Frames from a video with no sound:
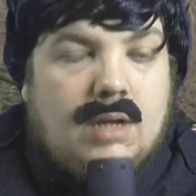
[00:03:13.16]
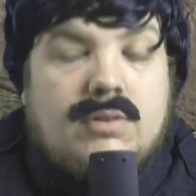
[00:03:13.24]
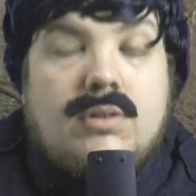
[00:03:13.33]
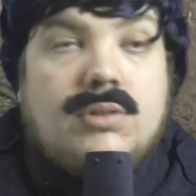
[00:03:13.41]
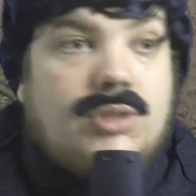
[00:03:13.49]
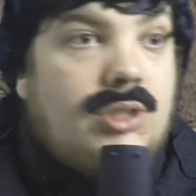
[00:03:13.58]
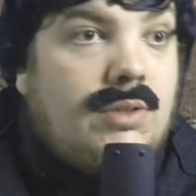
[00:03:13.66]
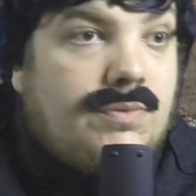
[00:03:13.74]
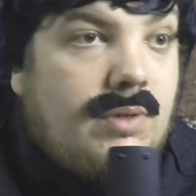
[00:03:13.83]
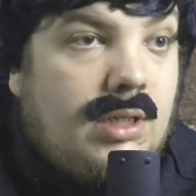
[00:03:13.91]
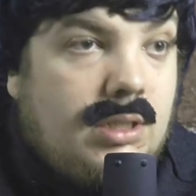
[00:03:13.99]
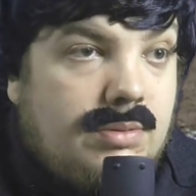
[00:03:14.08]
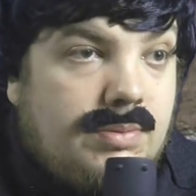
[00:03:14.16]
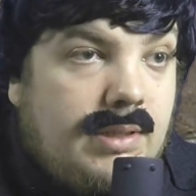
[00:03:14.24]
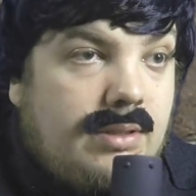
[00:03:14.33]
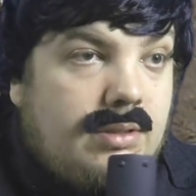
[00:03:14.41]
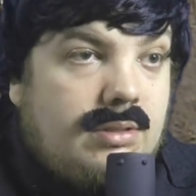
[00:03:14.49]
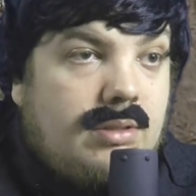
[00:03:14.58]
Of course, you've worked
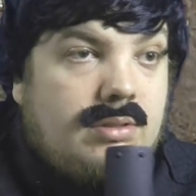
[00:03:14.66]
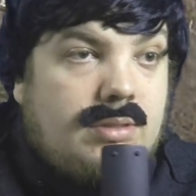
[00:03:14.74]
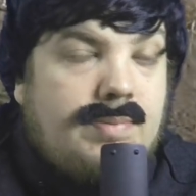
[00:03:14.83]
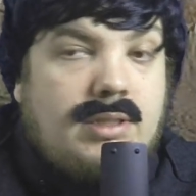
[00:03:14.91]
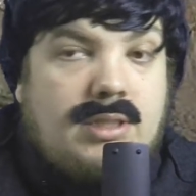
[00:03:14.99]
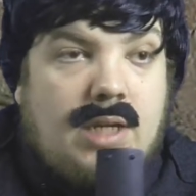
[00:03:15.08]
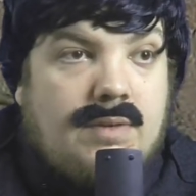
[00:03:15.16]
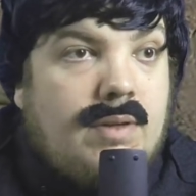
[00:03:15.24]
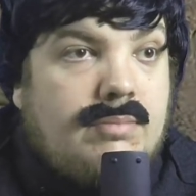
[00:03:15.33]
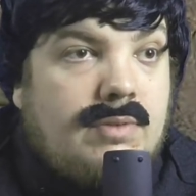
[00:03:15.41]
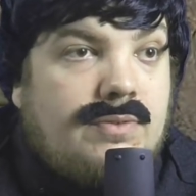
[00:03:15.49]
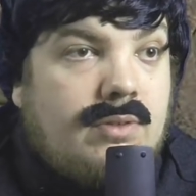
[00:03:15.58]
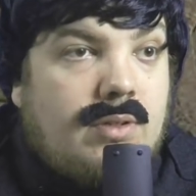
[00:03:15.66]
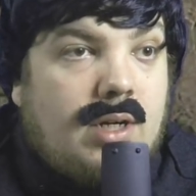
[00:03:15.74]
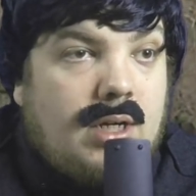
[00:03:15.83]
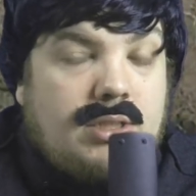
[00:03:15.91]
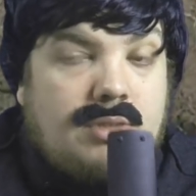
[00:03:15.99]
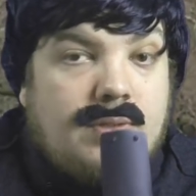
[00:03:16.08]
with Dr. Benji FM before.
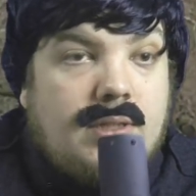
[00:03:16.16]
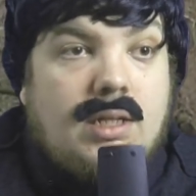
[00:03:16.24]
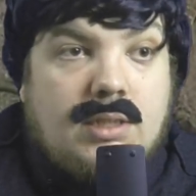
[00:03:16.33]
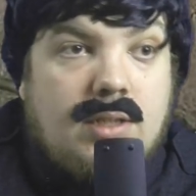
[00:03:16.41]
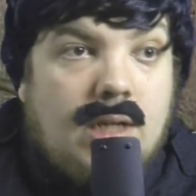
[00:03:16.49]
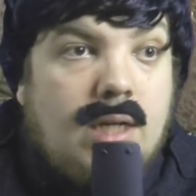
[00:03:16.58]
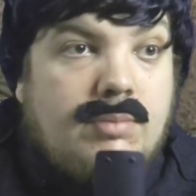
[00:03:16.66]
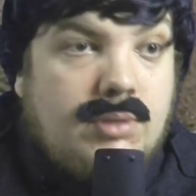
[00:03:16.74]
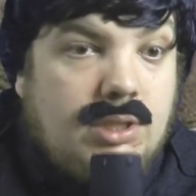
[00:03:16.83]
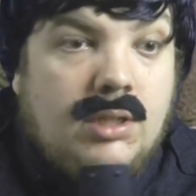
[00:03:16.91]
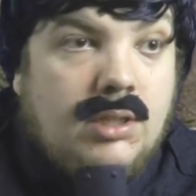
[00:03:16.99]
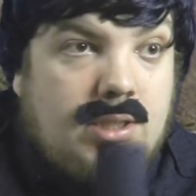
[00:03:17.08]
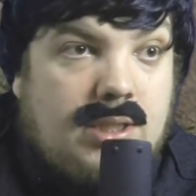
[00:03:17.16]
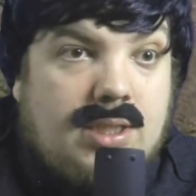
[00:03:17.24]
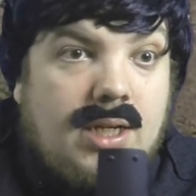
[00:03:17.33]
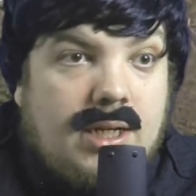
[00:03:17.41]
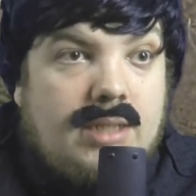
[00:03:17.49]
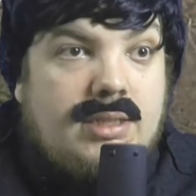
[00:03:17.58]
Do you think that's going to help your
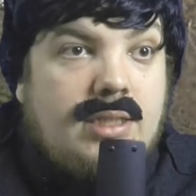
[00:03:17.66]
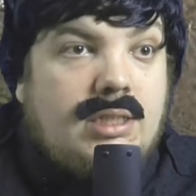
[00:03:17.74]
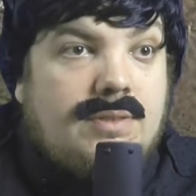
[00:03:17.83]
chances in the